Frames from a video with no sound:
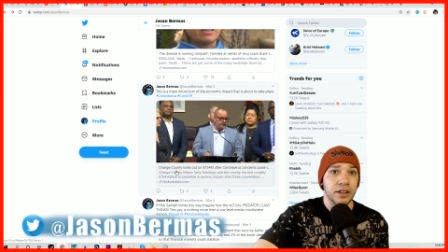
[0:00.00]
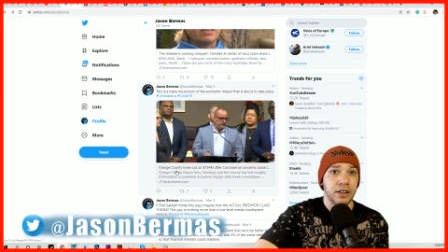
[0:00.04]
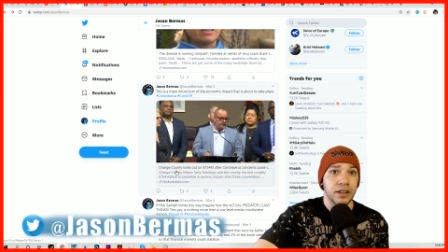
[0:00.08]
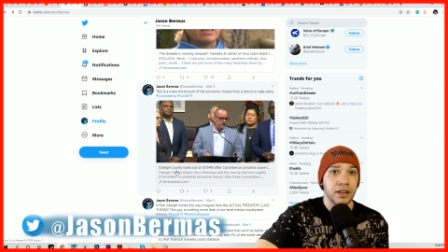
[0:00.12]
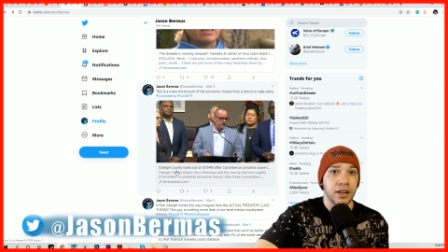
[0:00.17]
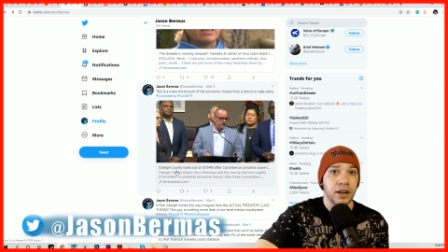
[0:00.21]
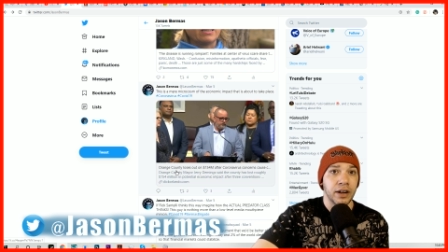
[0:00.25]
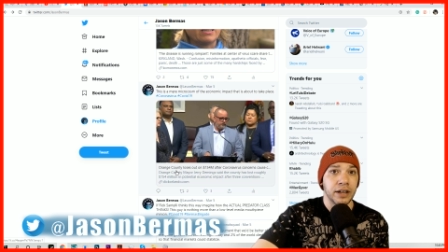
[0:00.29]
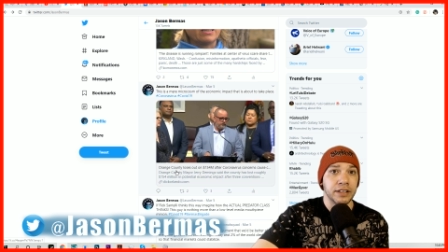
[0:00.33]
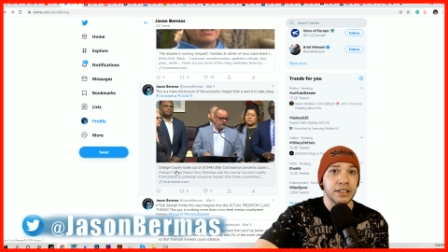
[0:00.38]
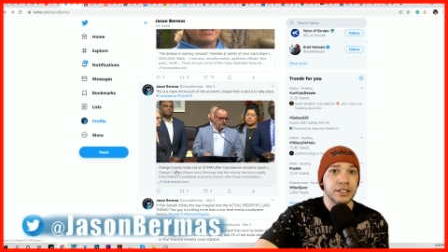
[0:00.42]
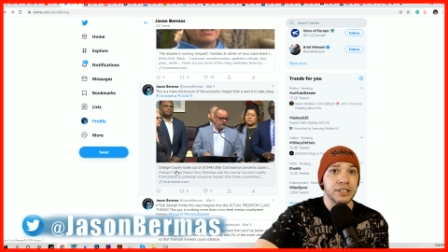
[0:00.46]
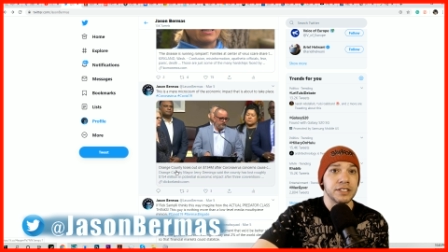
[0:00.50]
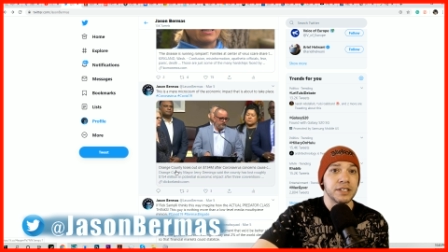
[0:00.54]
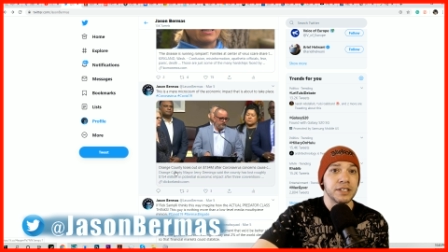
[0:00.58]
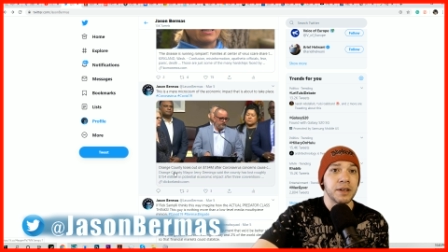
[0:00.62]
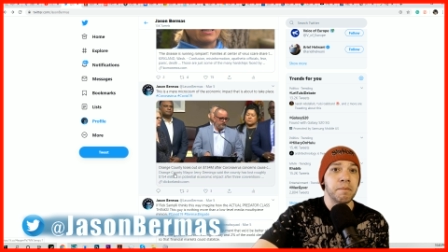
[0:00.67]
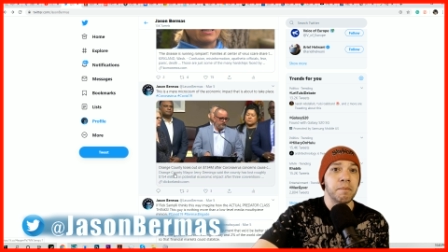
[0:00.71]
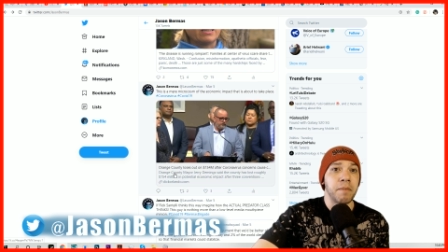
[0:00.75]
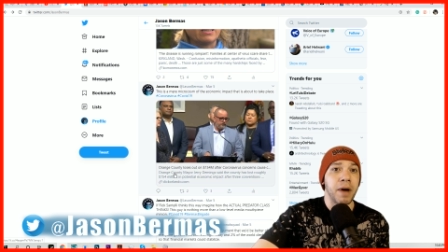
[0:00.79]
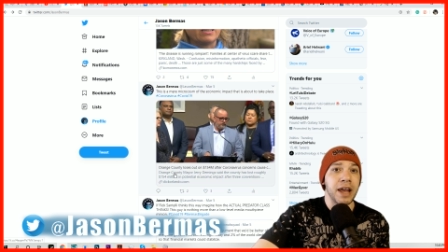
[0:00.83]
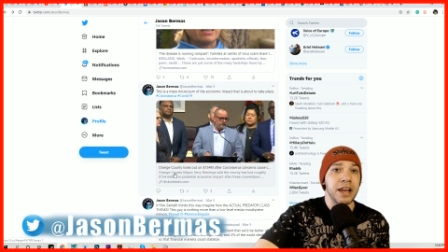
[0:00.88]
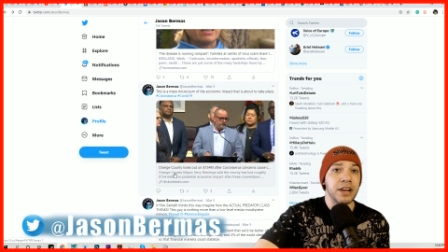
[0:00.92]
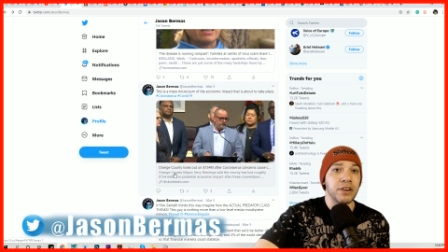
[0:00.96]
All right, this is a
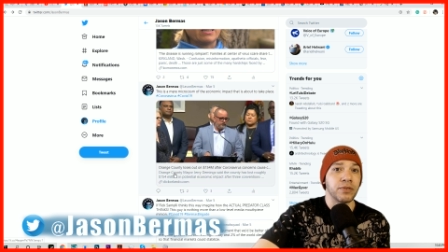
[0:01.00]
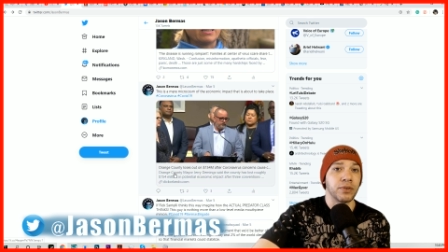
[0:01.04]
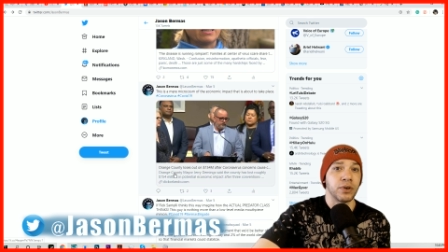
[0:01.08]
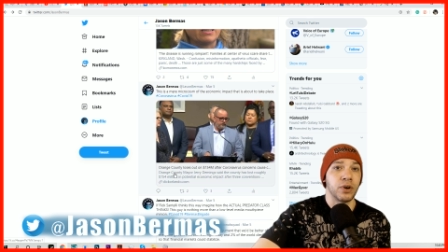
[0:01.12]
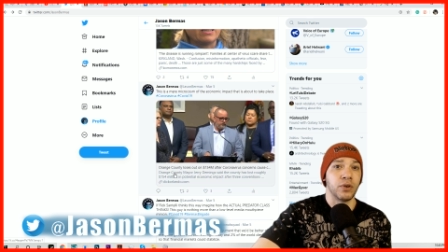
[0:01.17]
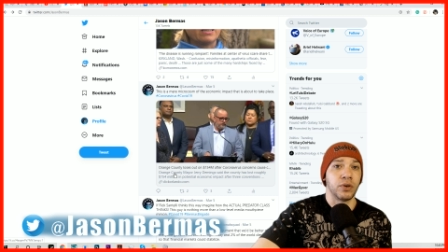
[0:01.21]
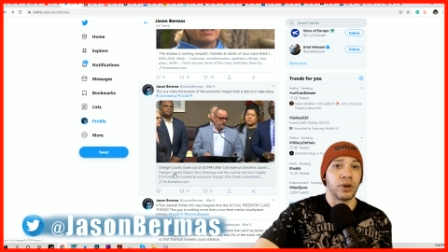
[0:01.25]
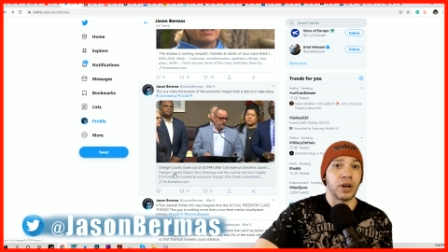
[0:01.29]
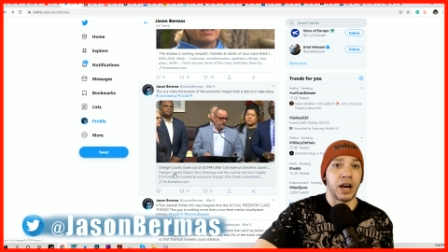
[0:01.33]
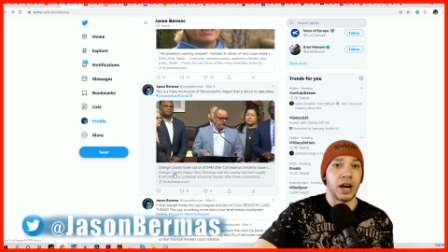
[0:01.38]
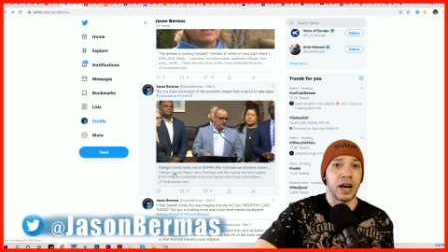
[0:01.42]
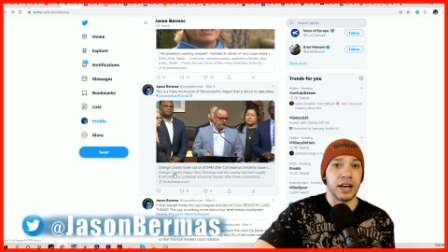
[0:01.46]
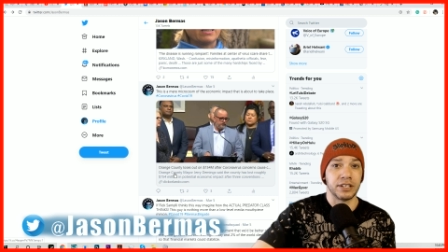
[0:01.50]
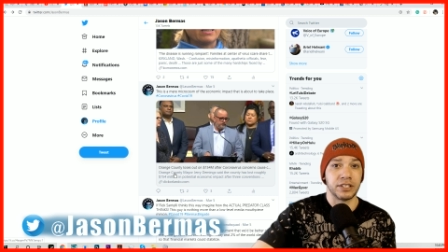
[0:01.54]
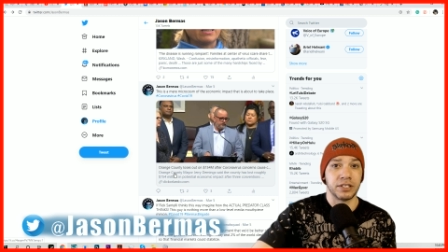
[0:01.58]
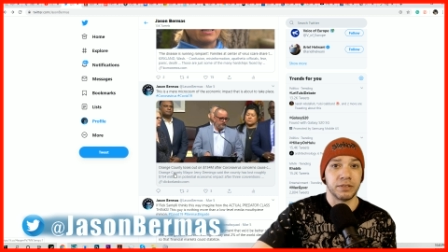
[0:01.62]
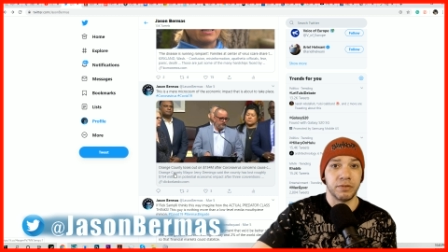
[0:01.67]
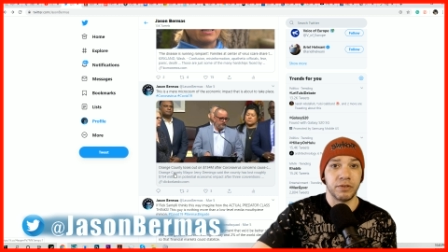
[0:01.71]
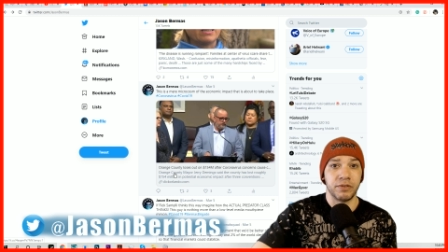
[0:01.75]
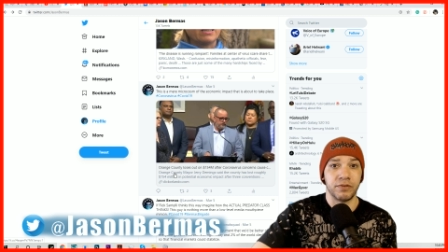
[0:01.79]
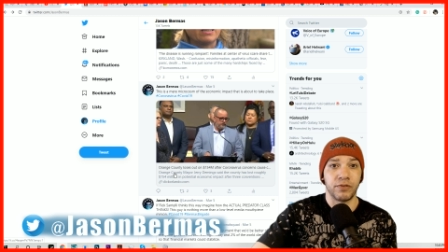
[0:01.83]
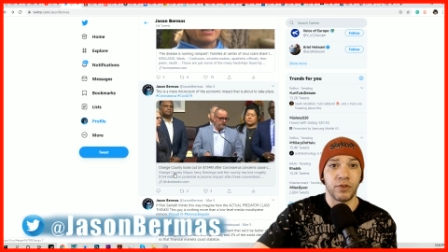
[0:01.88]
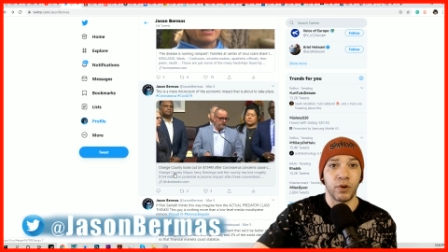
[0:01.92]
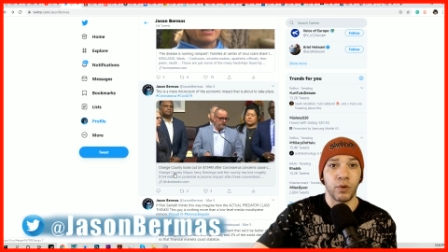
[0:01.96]
microcosm
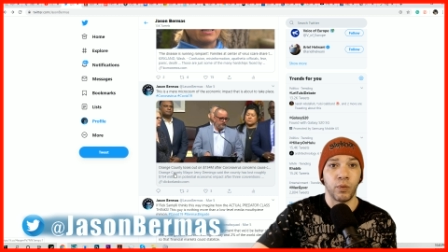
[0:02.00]
of